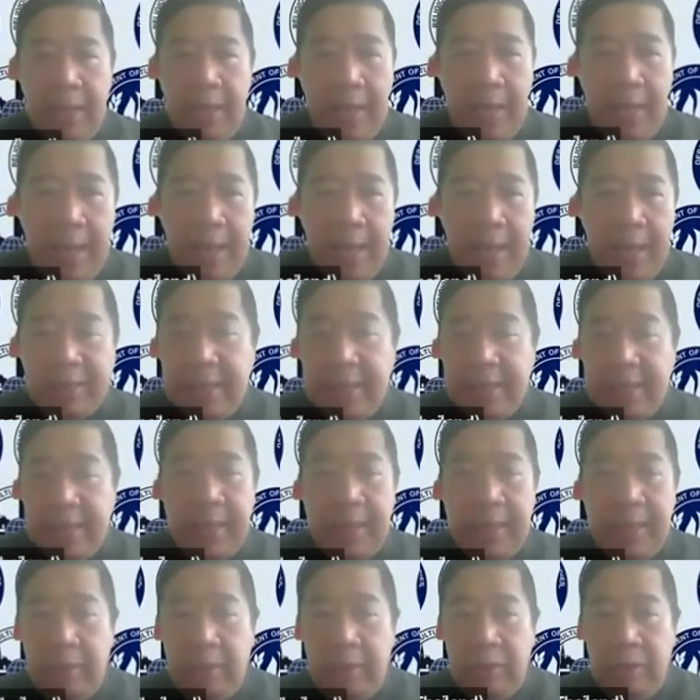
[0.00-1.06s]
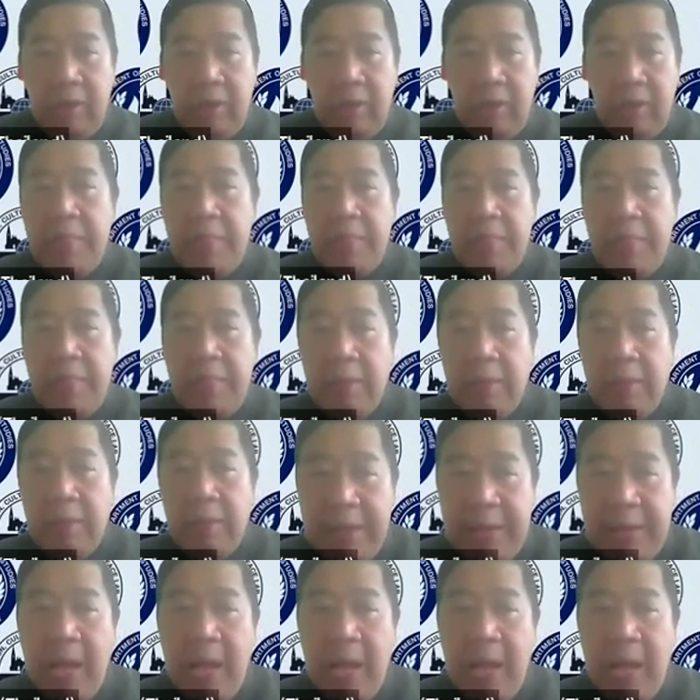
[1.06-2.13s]
And then you have
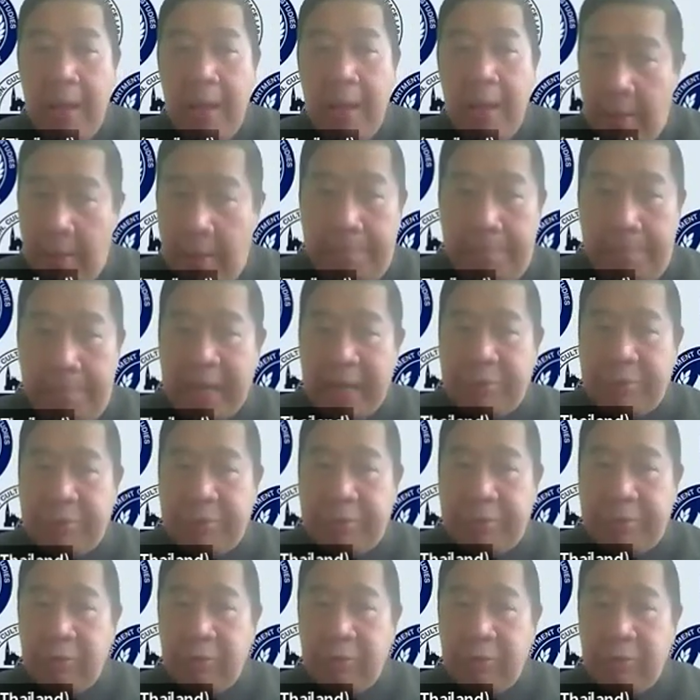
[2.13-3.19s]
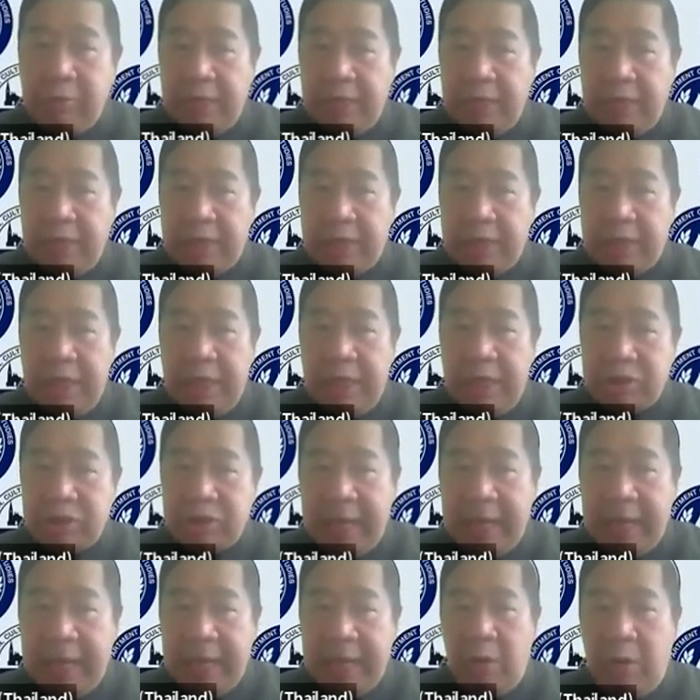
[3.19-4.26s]
background on education,
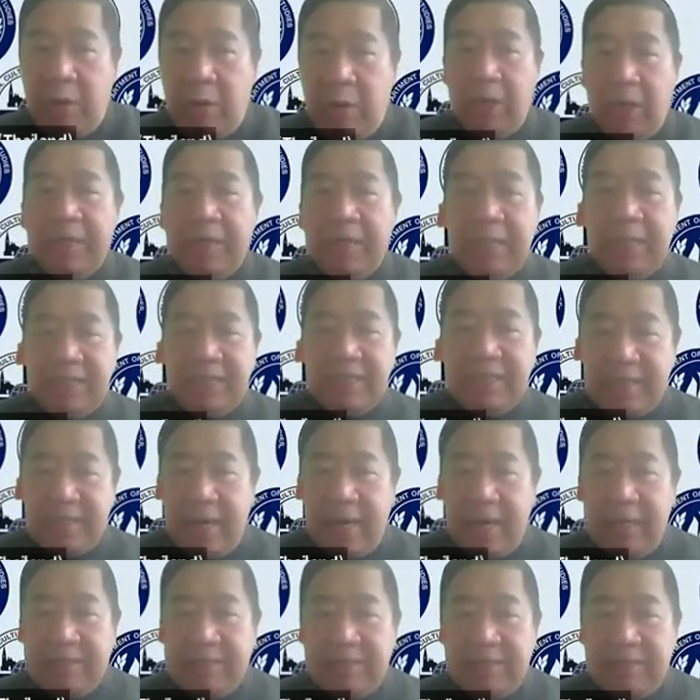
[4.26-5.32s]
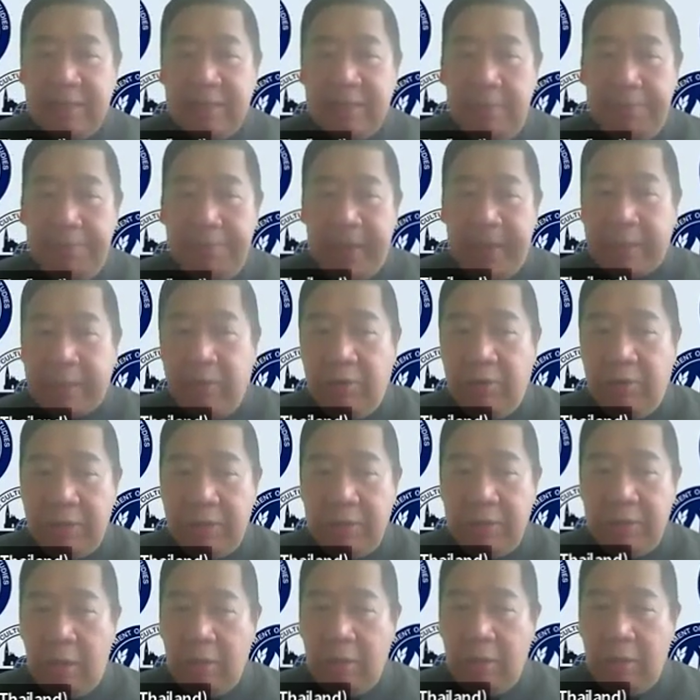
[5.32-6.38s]
background political science, background
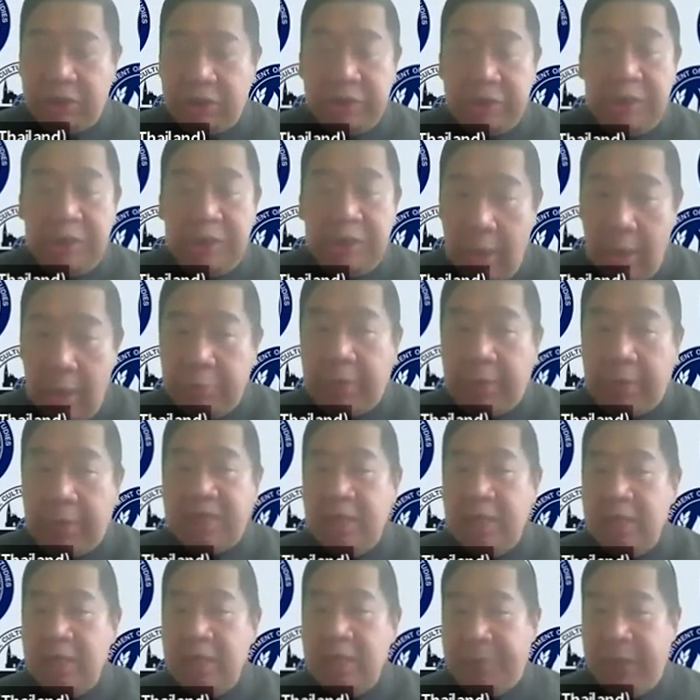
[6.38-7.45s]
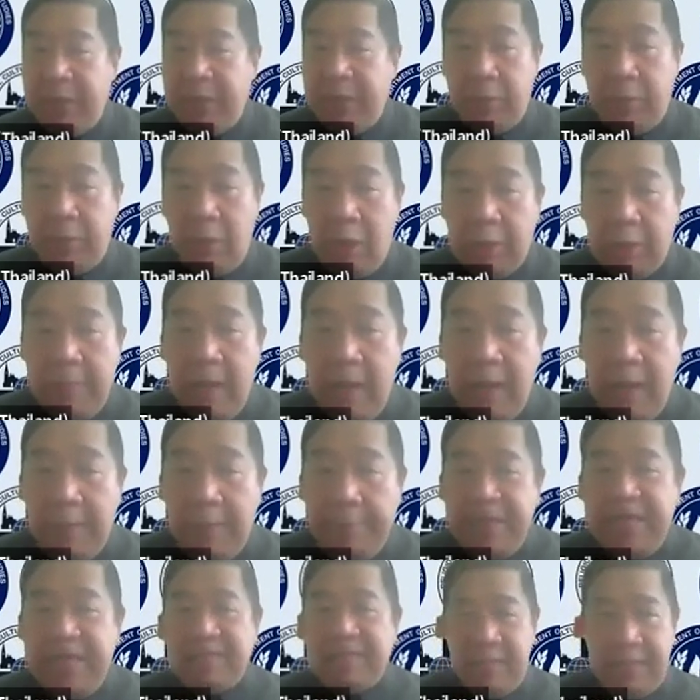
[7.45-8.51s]
theology, writing a paper on
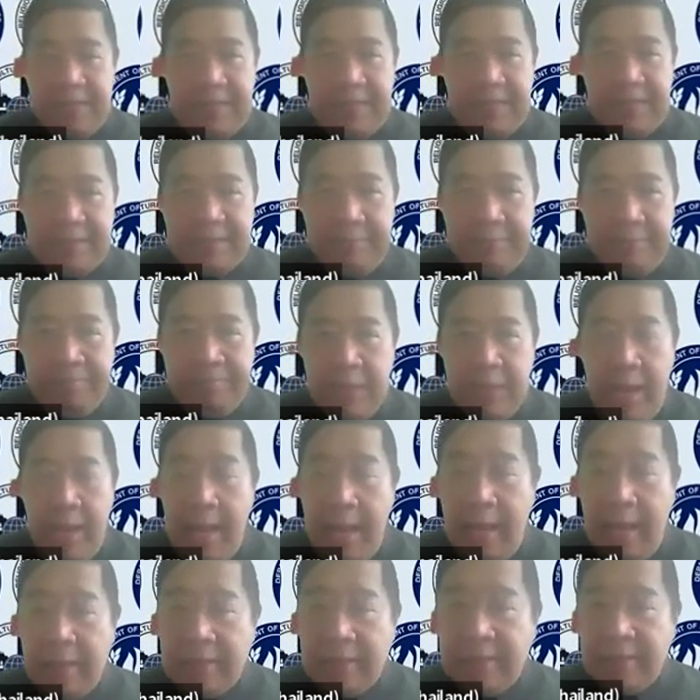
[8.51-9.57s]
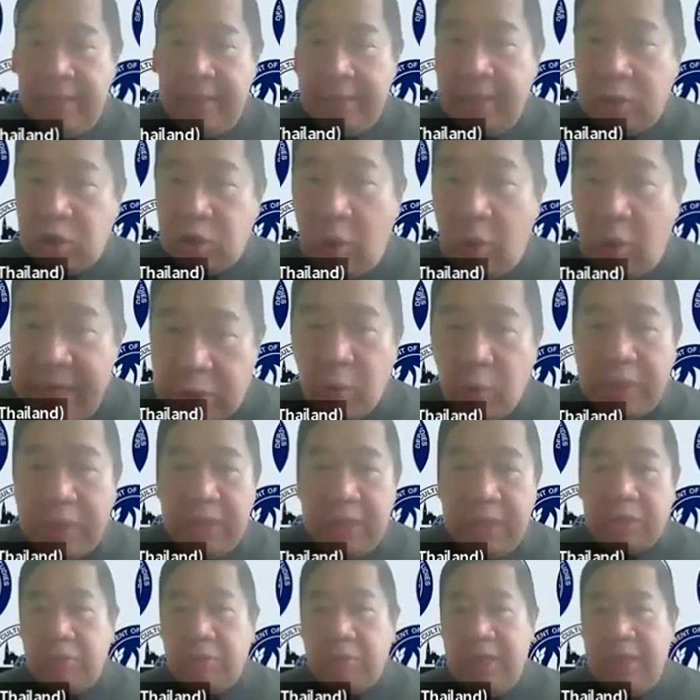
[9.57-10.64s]
peace studies. And then in
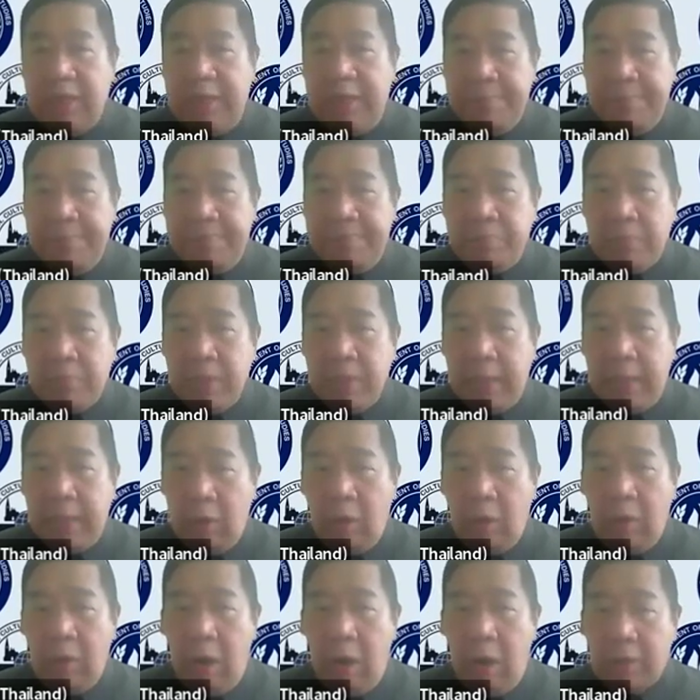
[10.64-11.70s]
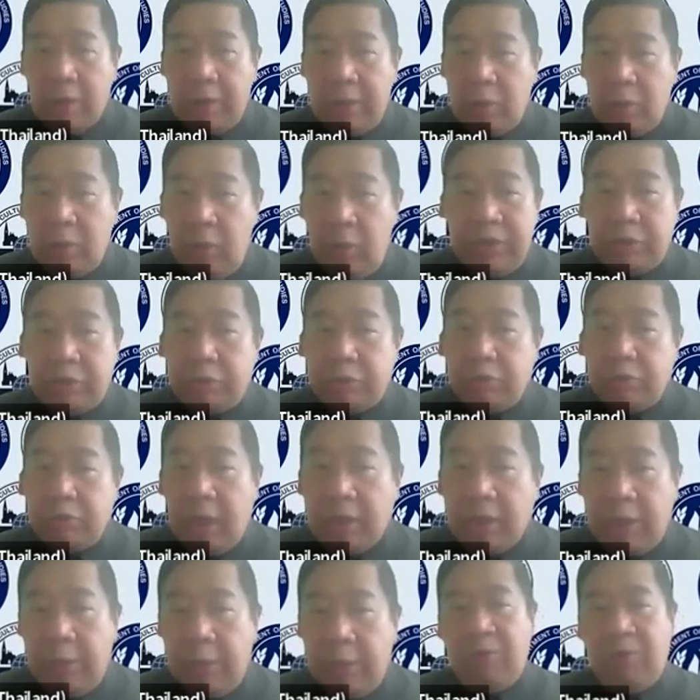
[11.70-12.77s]
2023, I co-authored with 3
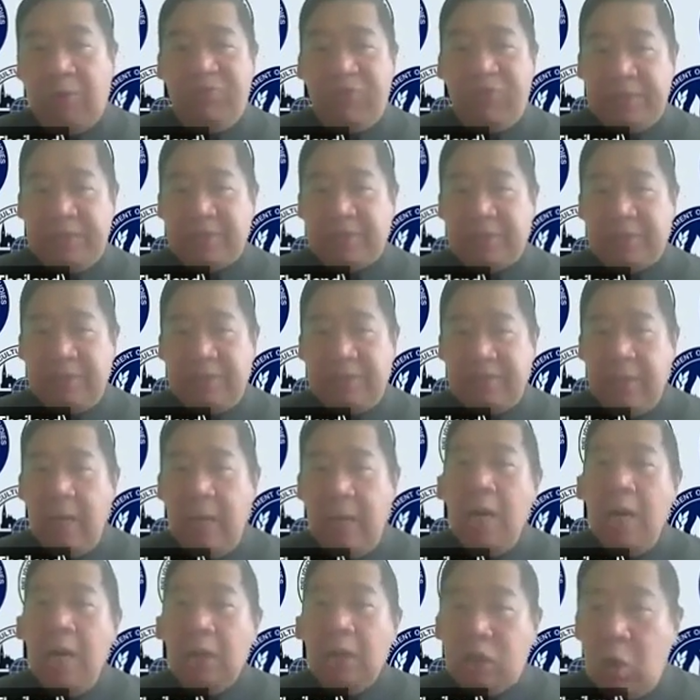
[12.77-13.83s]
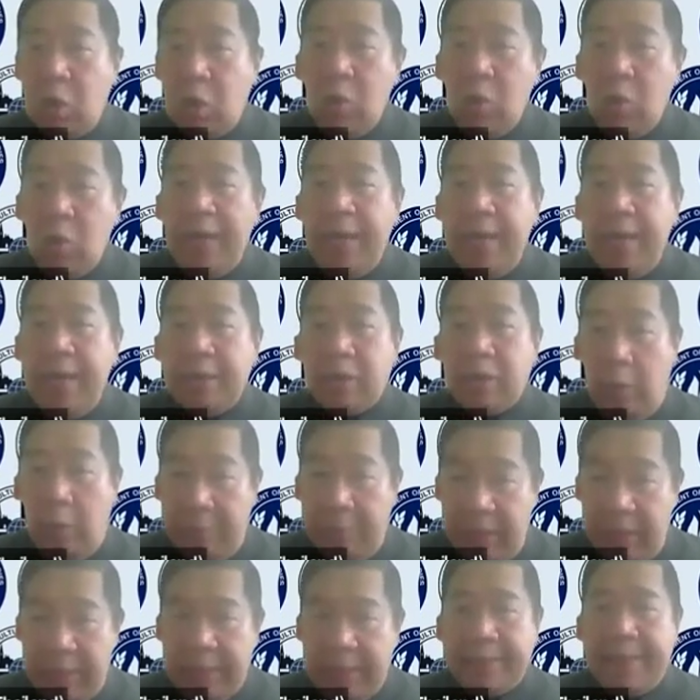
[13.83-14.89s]
other professors, 2 in
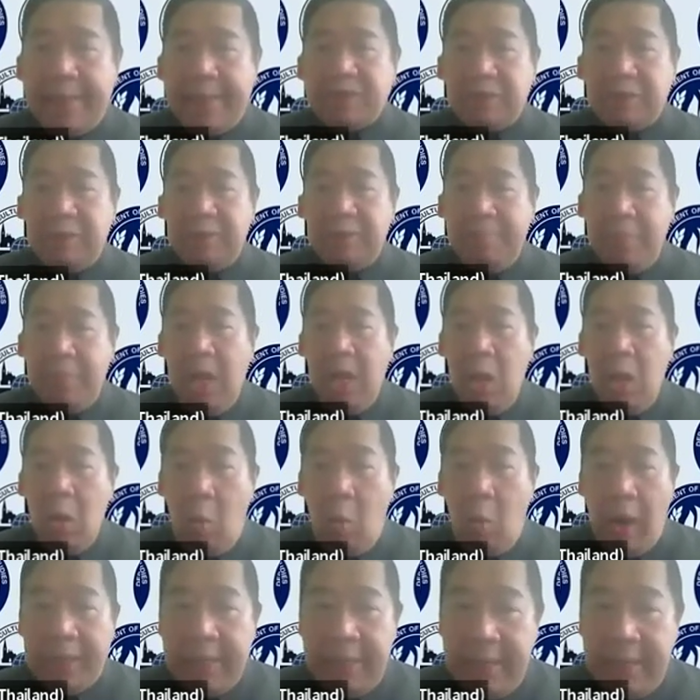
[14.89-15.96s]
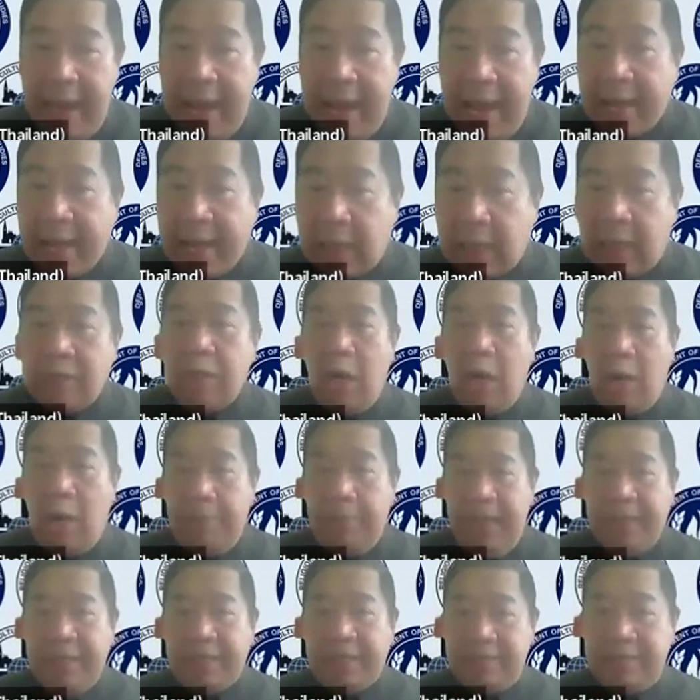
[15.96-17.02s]
communication, 1 in
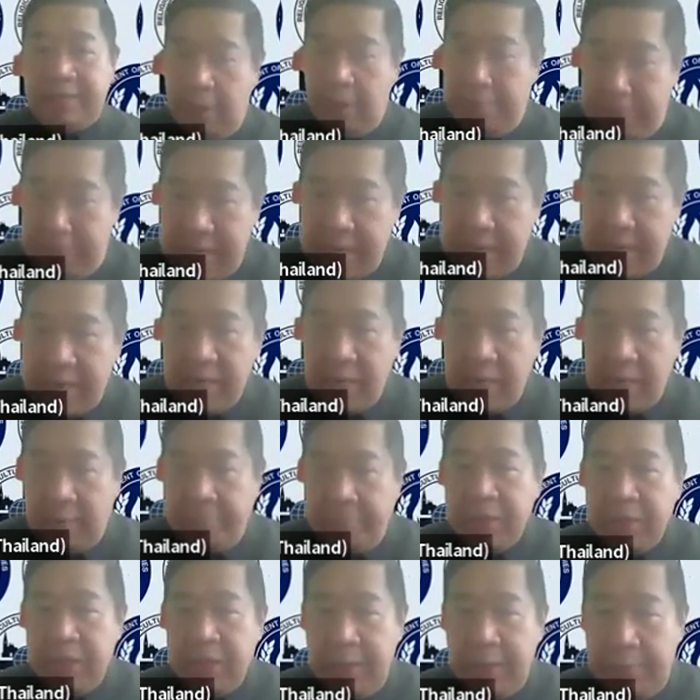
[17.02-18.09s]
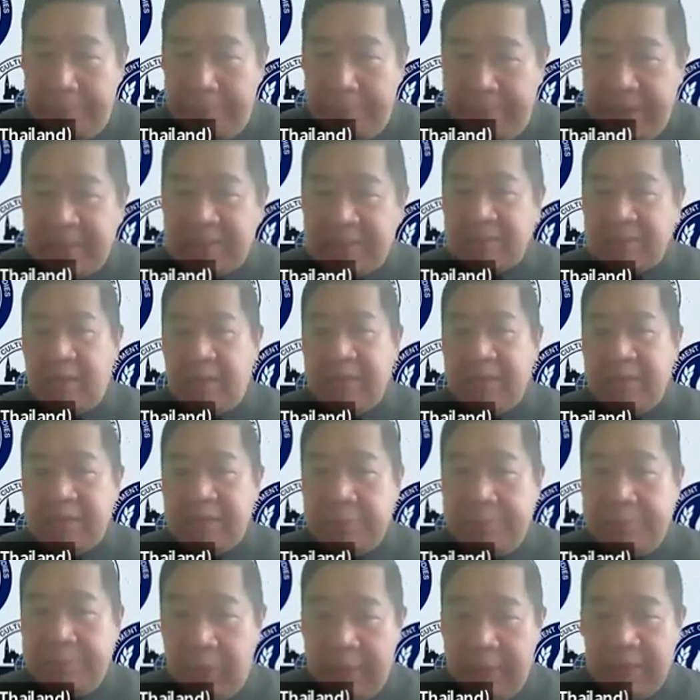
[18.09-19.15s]
economics, and me in peace studies,
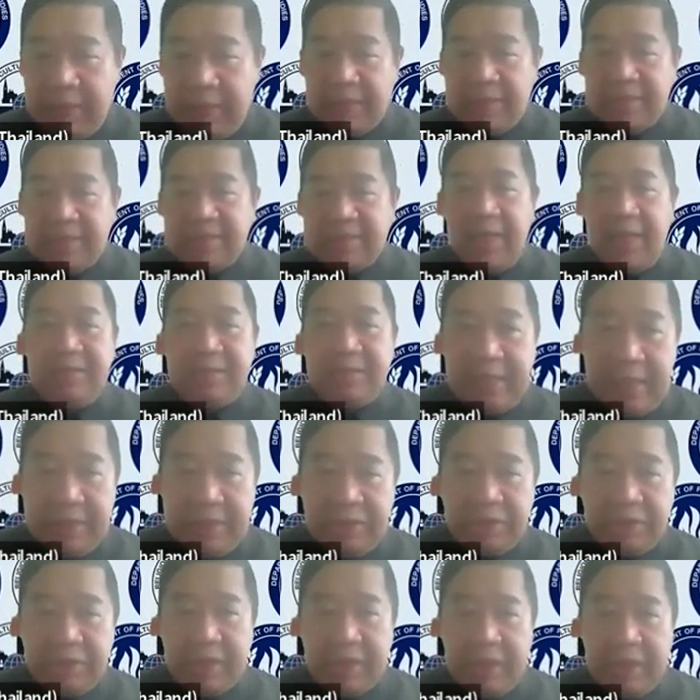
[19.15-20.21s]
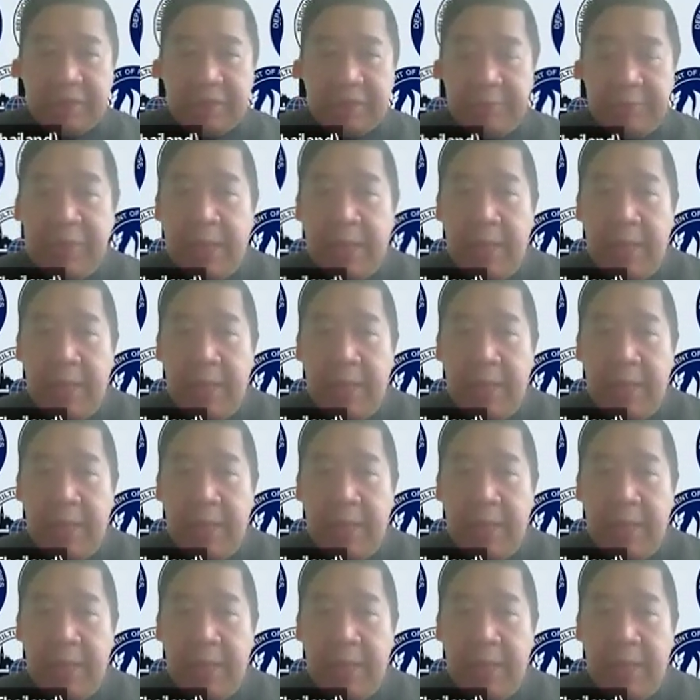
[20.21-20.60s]
political science, and education.